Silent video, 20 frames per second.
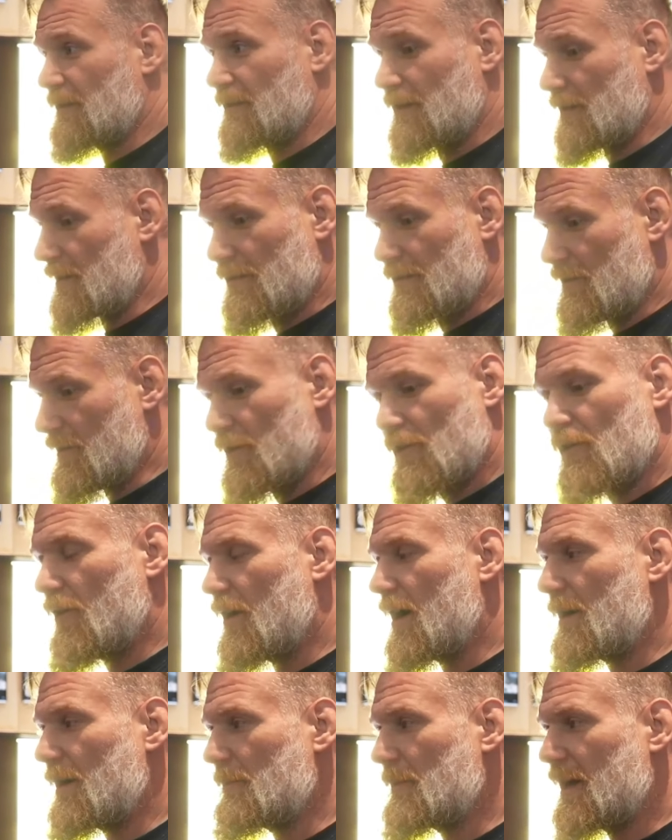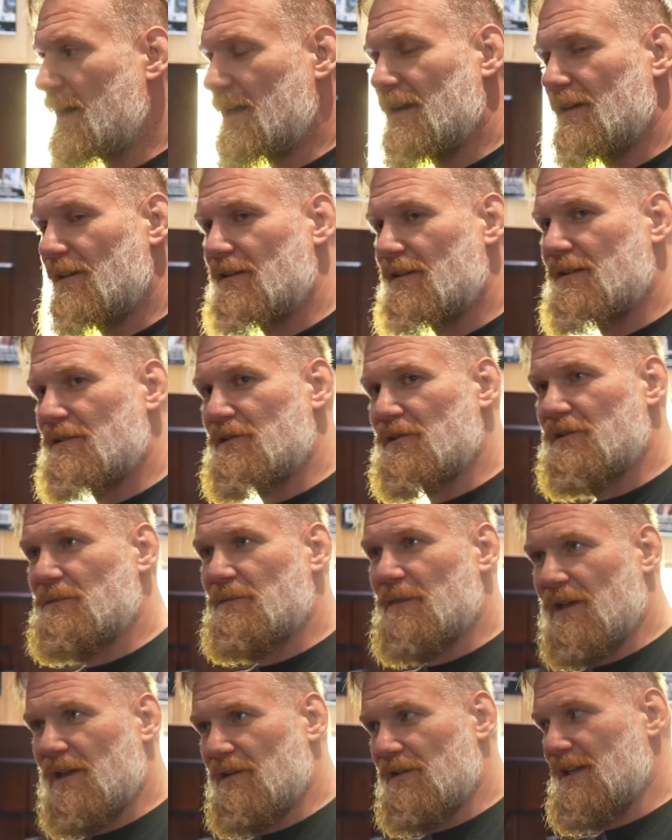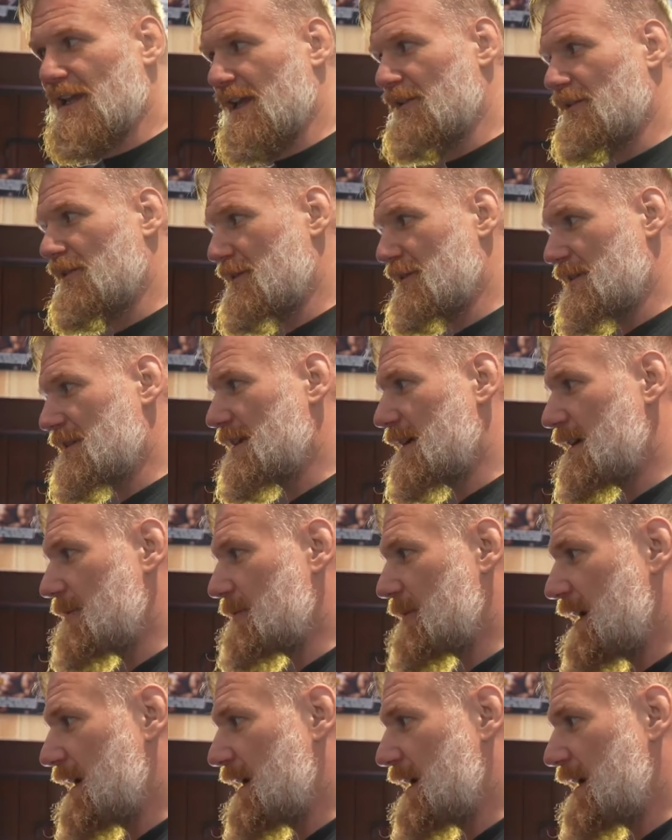I'm like, no, I am not here to just entertain all the time.